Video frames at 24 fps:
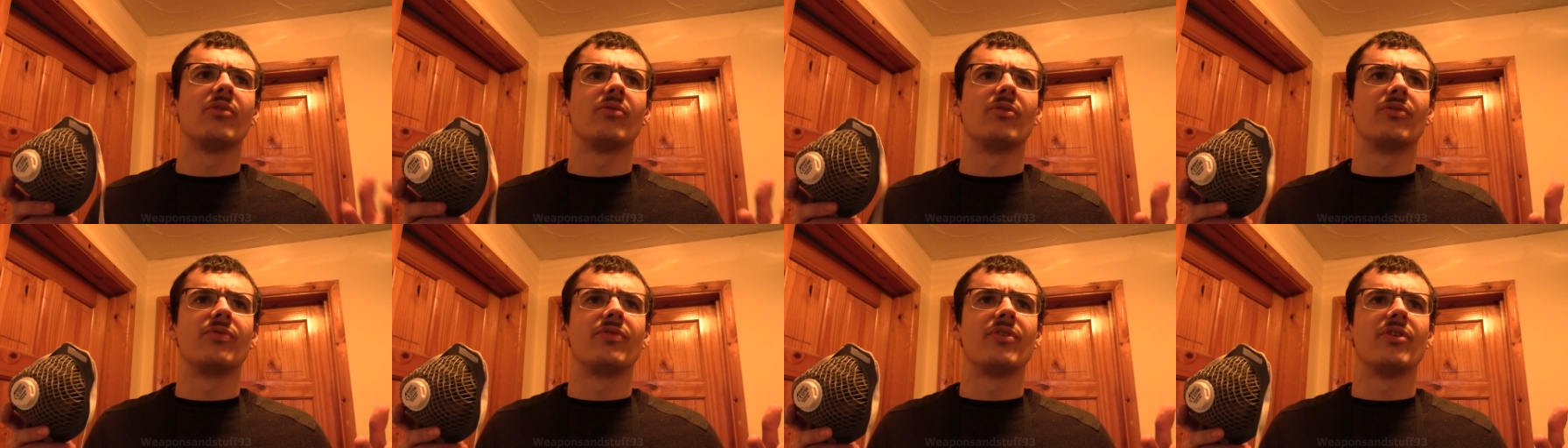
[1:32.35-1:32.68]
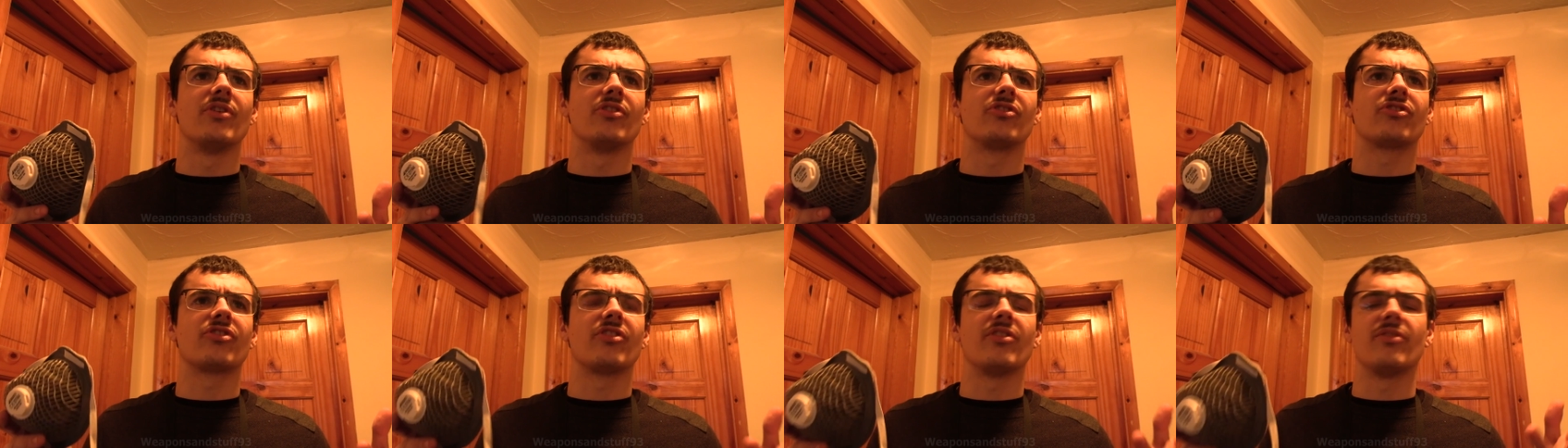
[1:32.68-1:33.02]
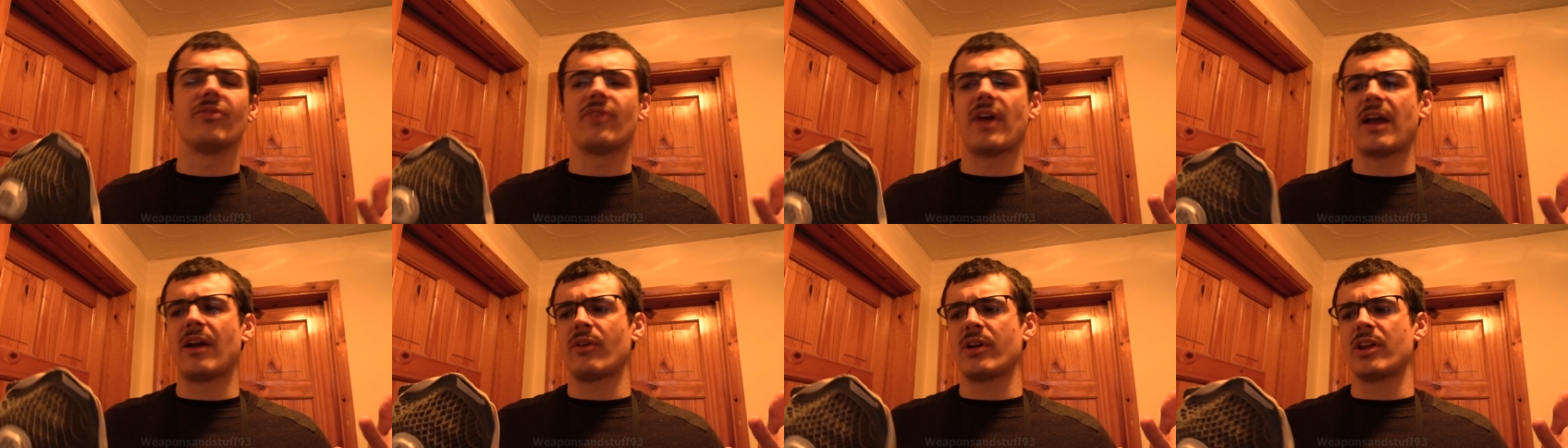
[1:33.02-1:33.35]
refers to the
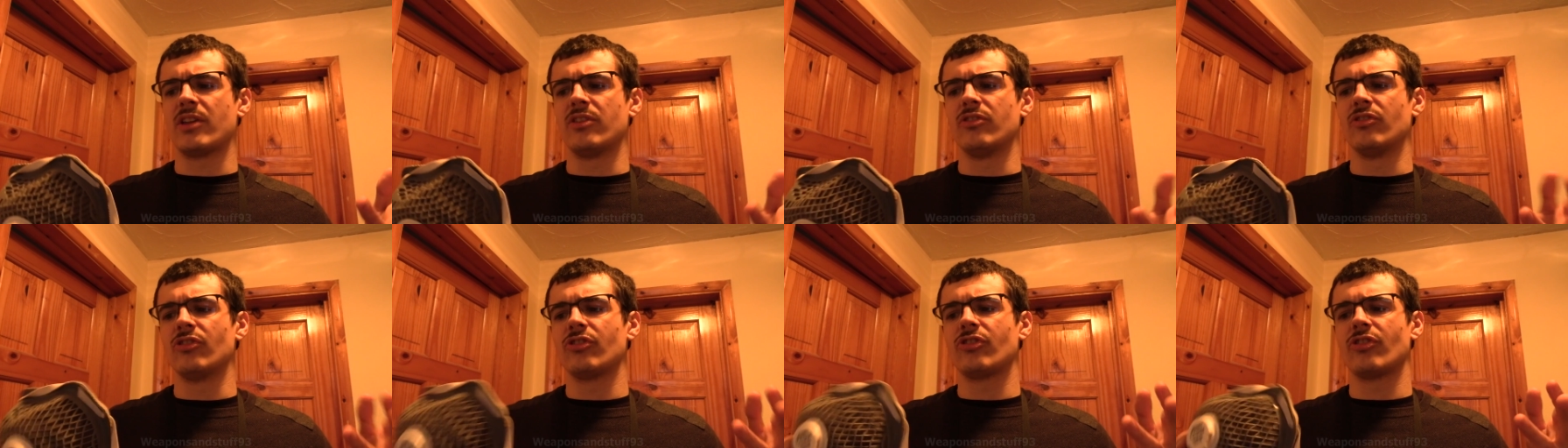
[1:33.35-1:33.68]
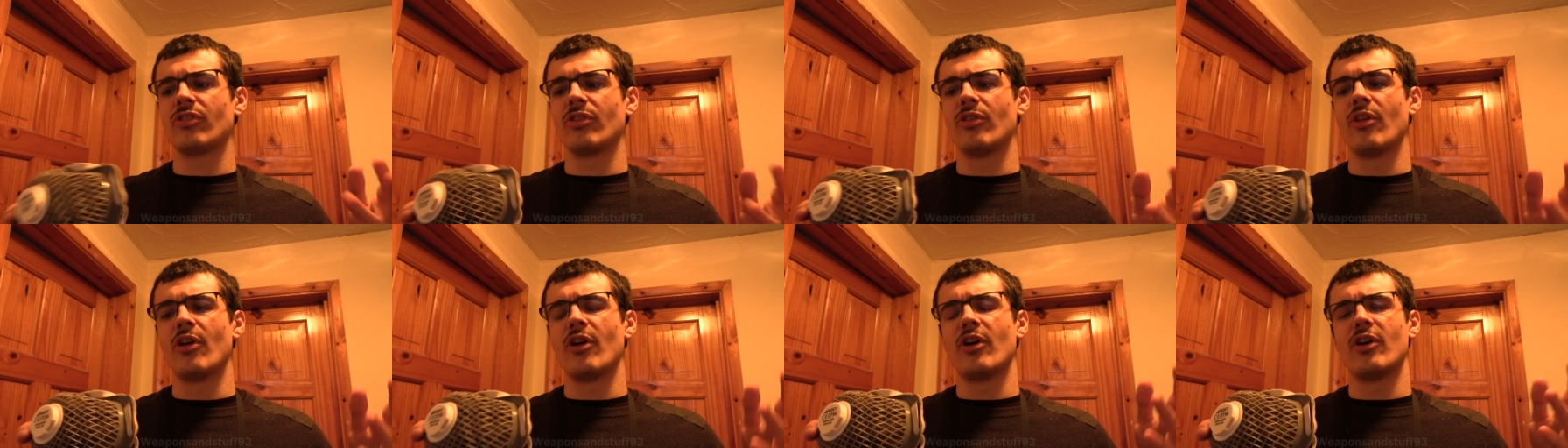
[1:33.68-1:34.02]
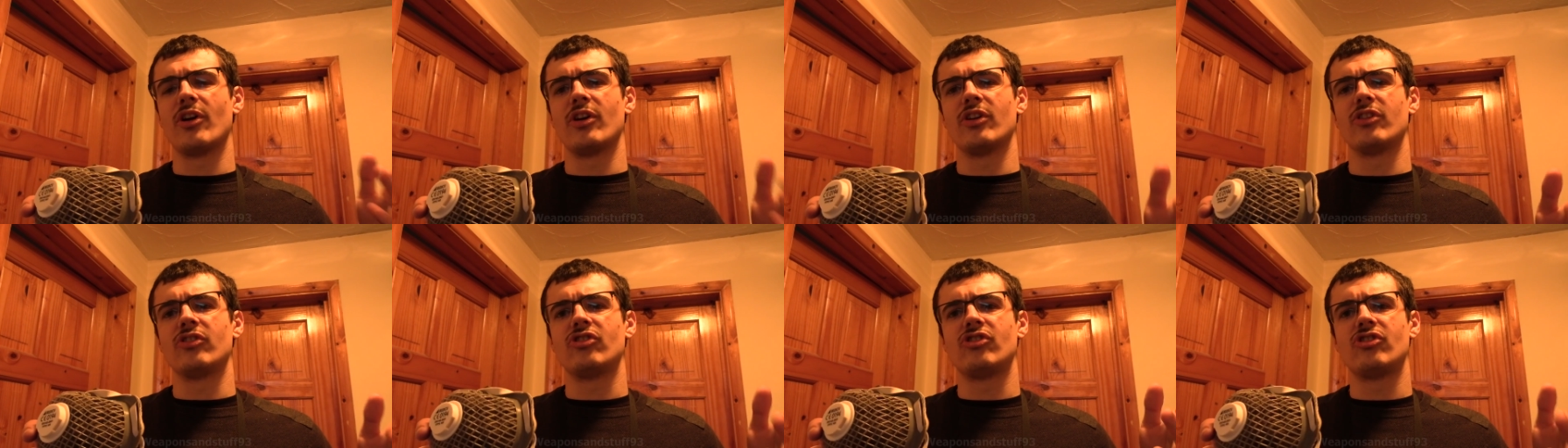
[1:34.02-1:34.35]
variants
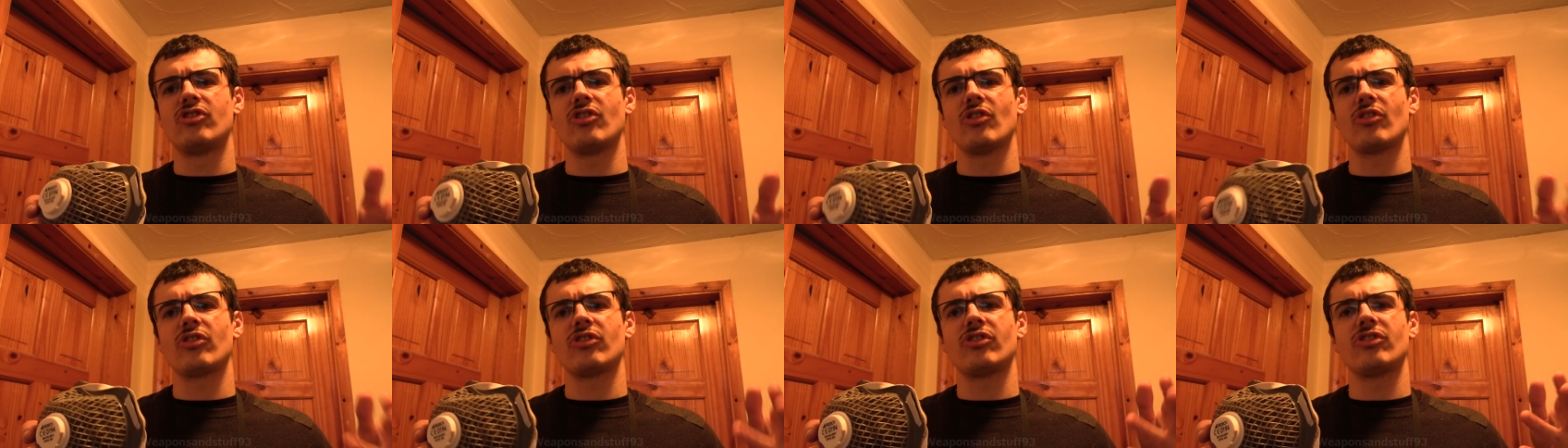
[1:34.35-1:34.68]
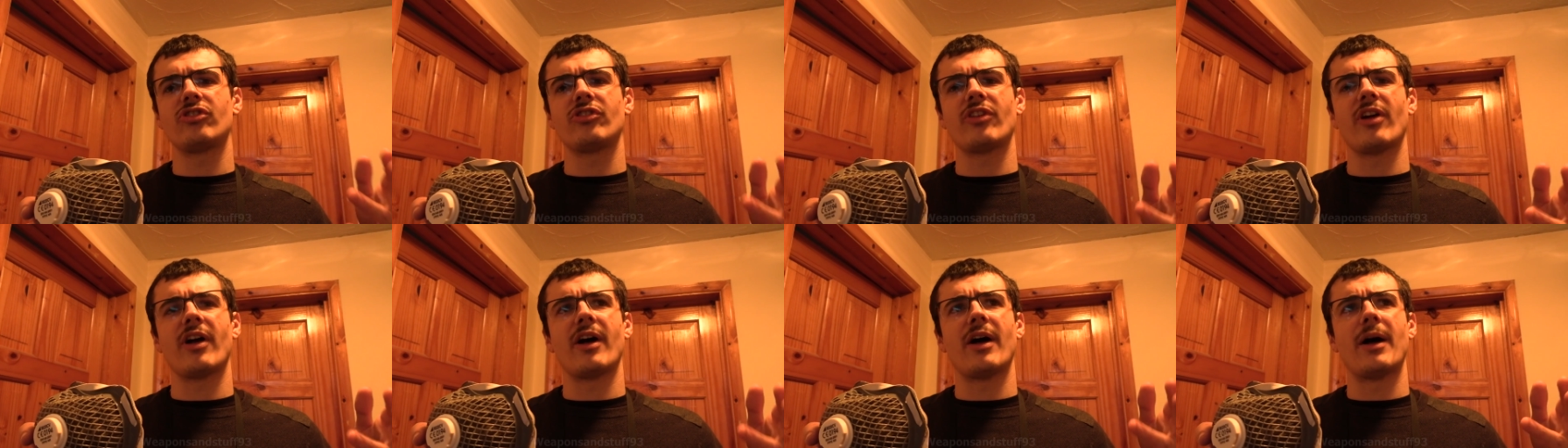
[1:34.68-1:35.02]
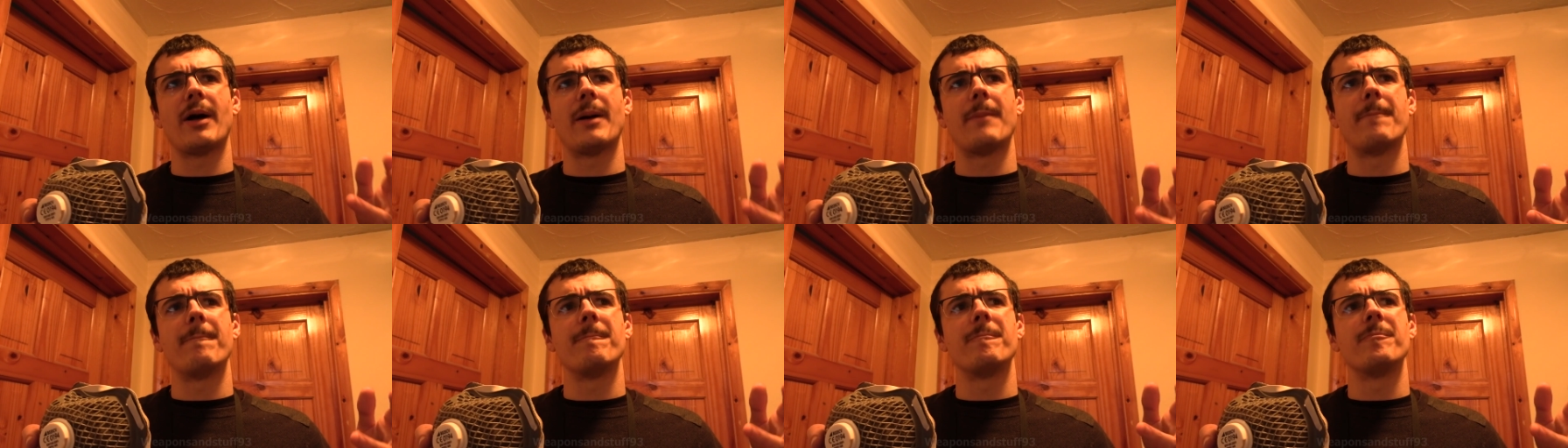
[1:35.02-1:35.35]
that are just,
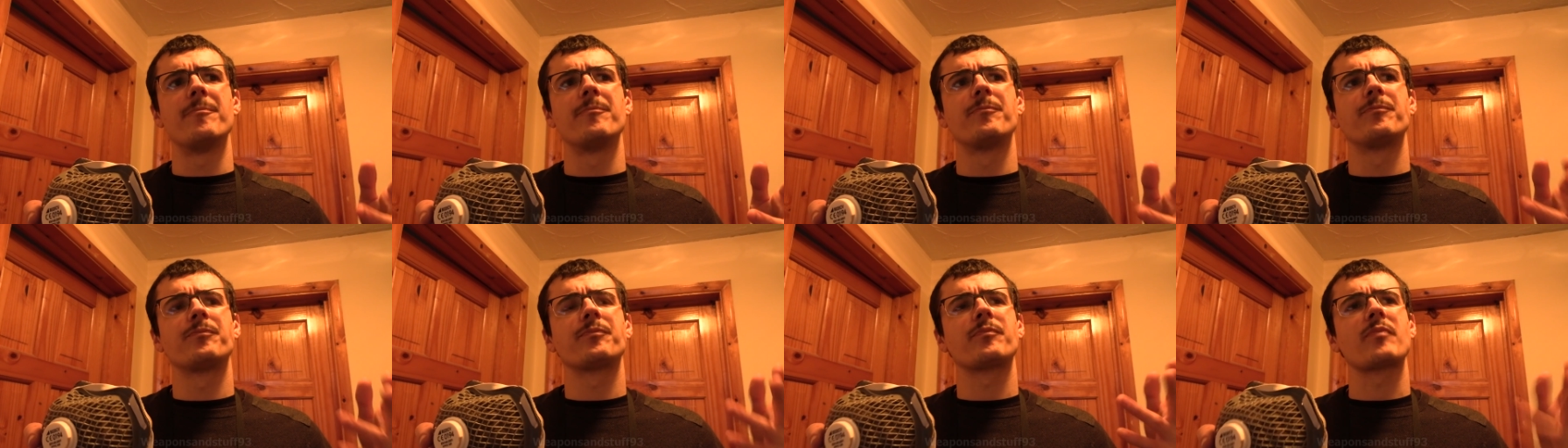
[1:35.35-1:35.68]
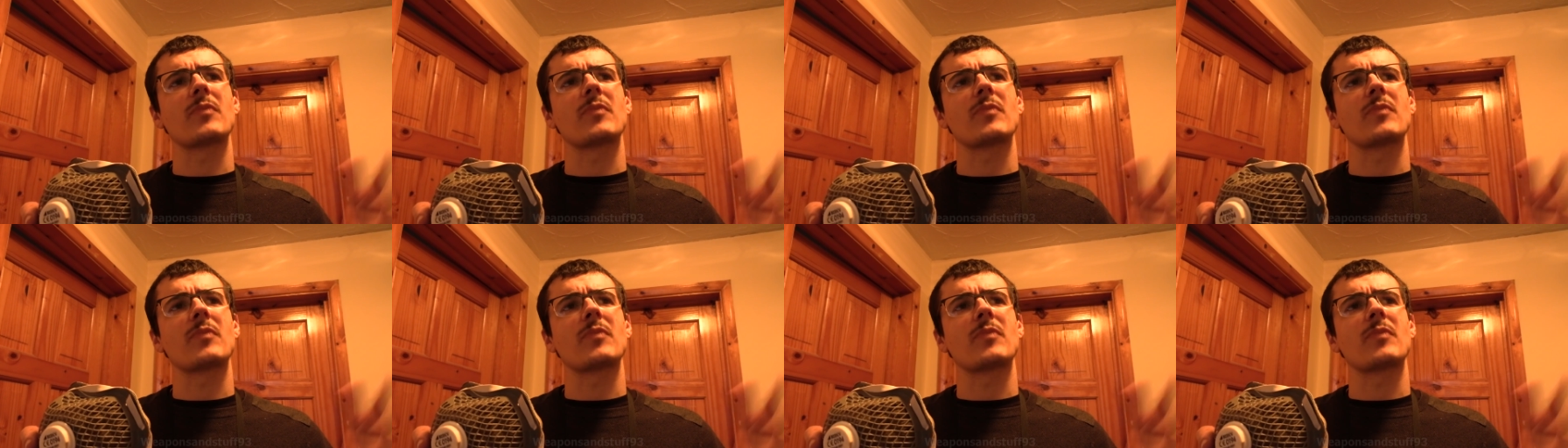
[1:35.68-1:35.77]
um,